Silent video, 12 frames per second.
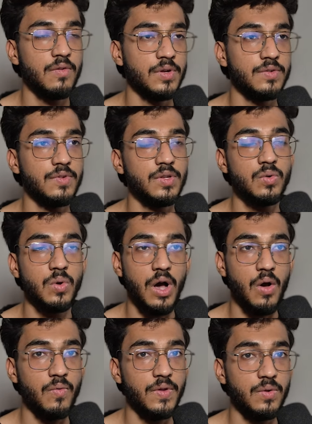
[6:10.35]
what we do,
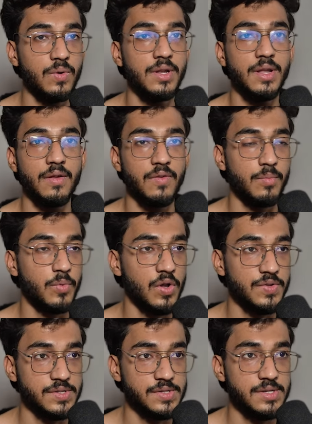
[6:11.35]
how we do it, and our
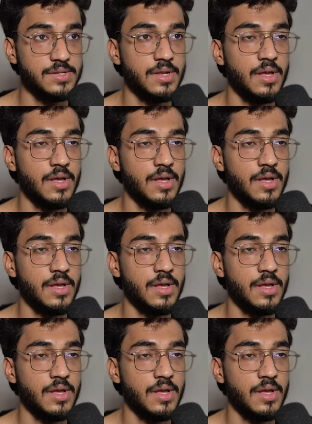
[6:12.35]
processes.